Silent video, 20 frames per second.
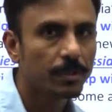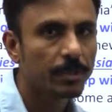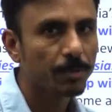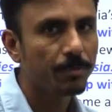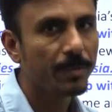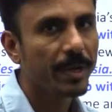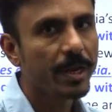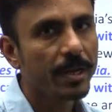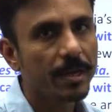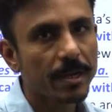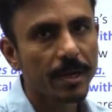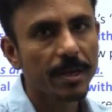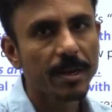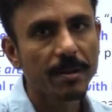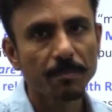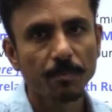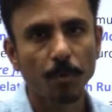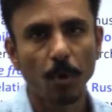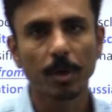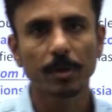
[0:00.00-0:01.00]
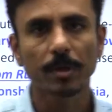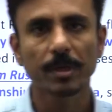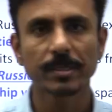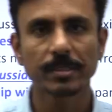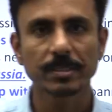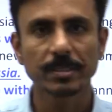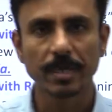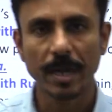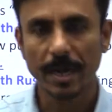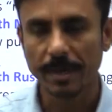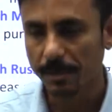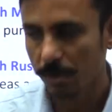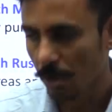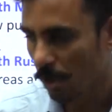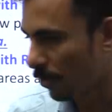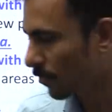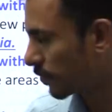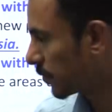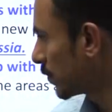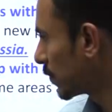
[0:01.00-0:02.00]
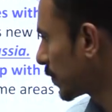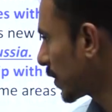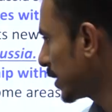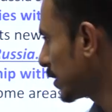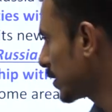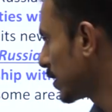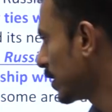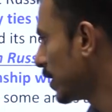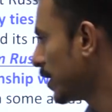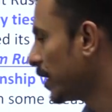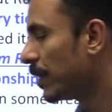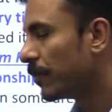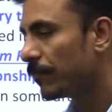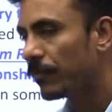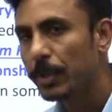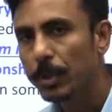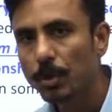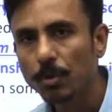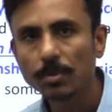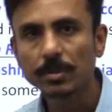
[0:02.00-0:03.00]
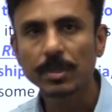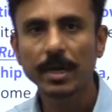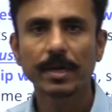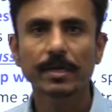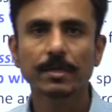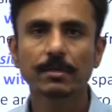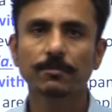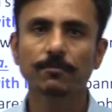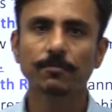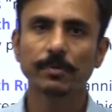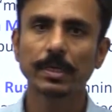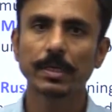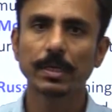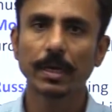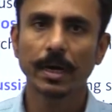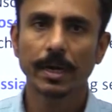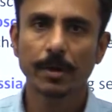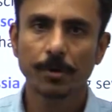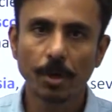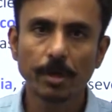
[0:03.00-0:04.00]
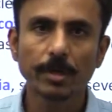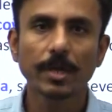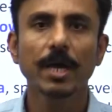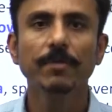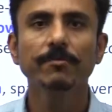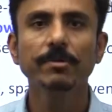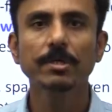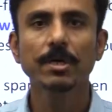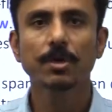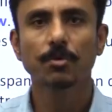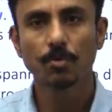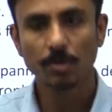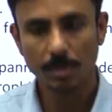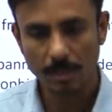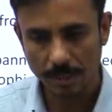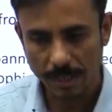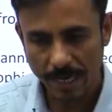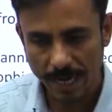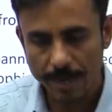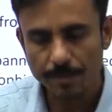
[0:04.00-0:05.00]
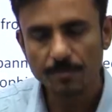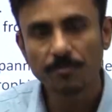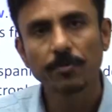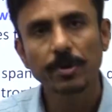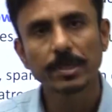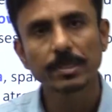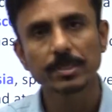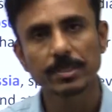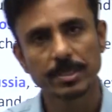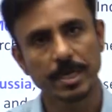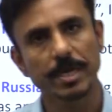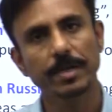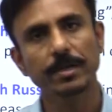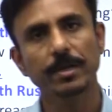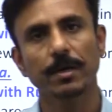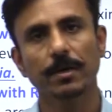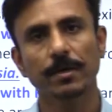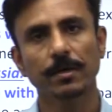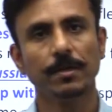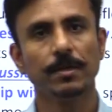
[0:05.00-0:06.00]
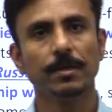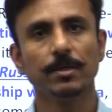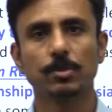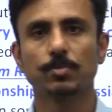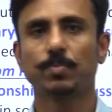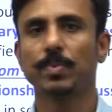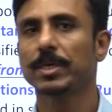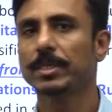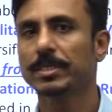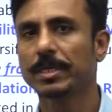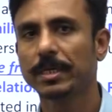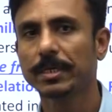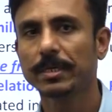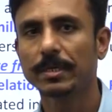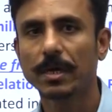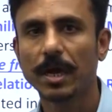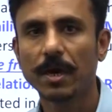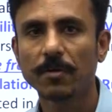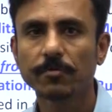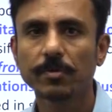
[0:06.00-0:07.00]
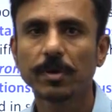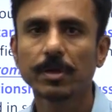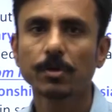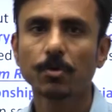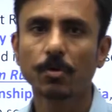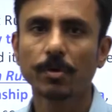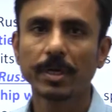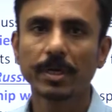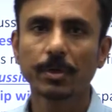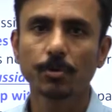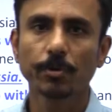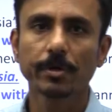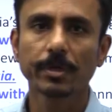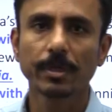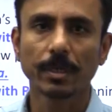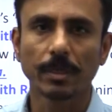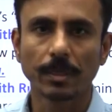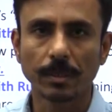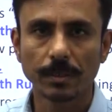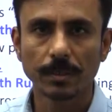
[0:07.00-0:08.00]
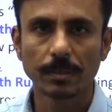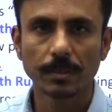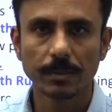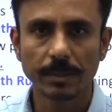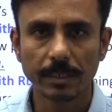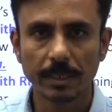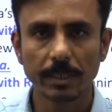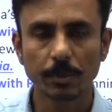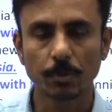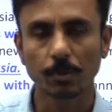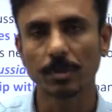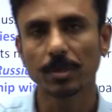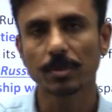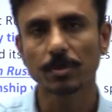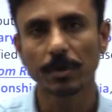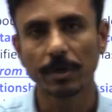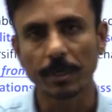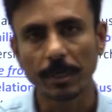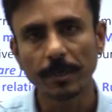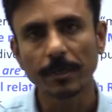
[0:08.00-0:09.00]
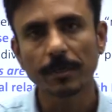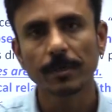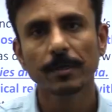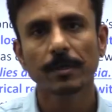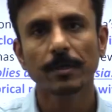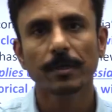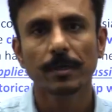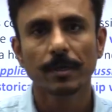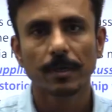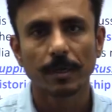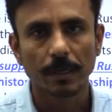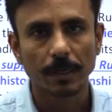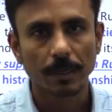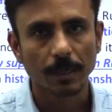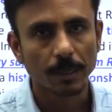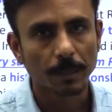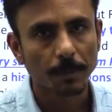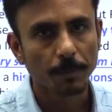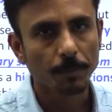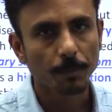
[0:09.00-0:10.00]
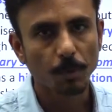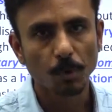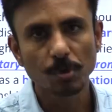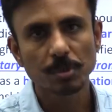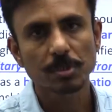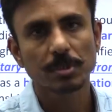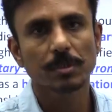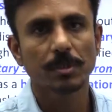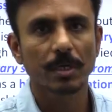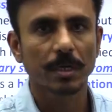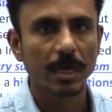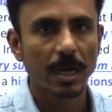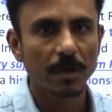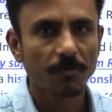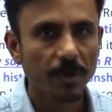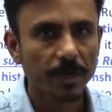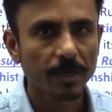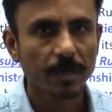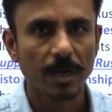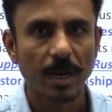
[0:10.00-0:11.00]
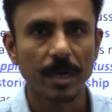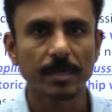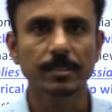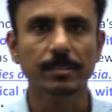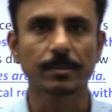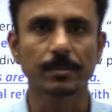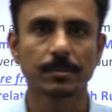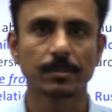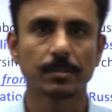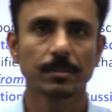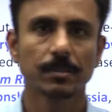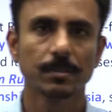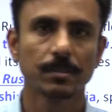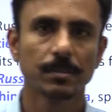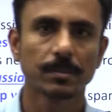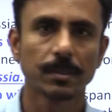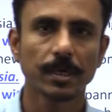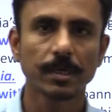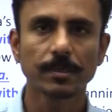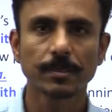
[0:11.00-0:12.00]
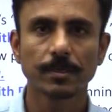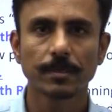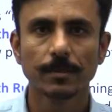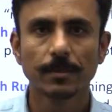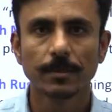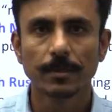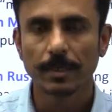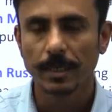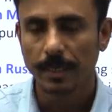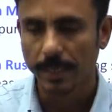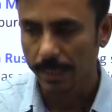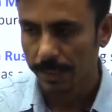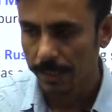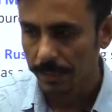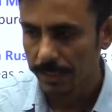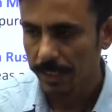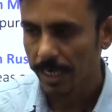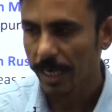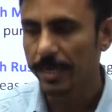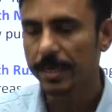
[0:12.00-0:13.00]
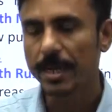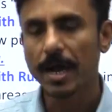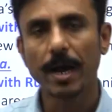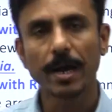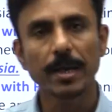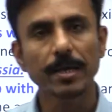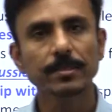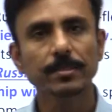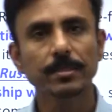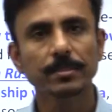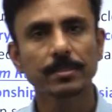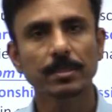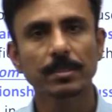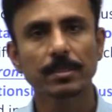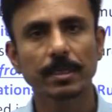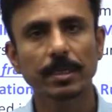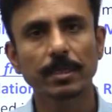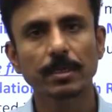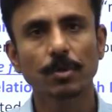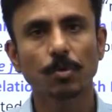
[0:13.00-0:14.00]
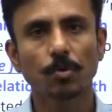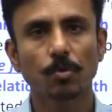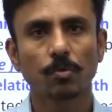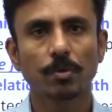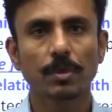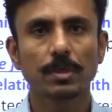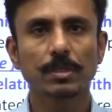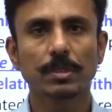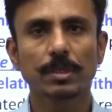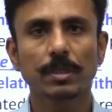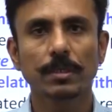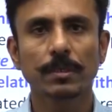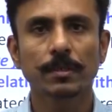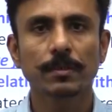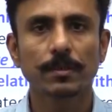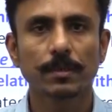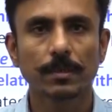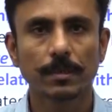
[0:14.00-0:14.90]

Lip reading: remain in border standoff, right? We know that we are not having a good time with China, especially after year 2020, post the Galwan clashes, right? China is asserting over the